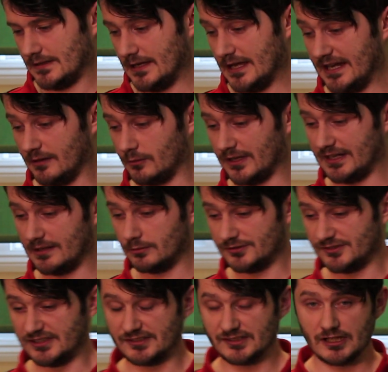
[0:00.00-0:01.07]
Anyway, there
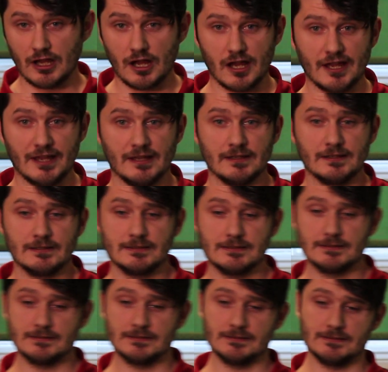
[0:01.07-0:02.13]
was this guy,
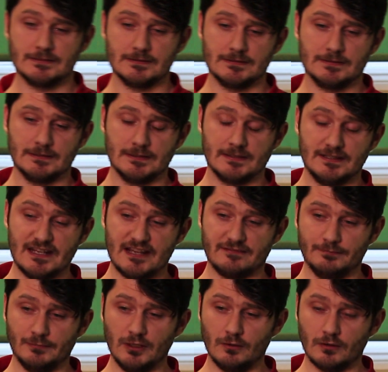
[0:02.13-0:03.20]

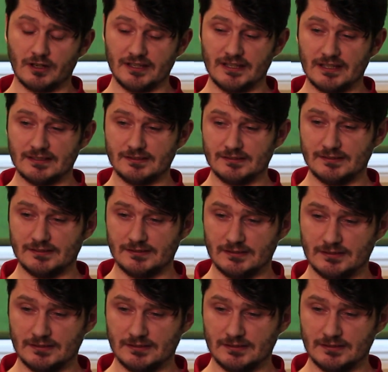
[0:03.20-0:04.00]
deaf mute I guess,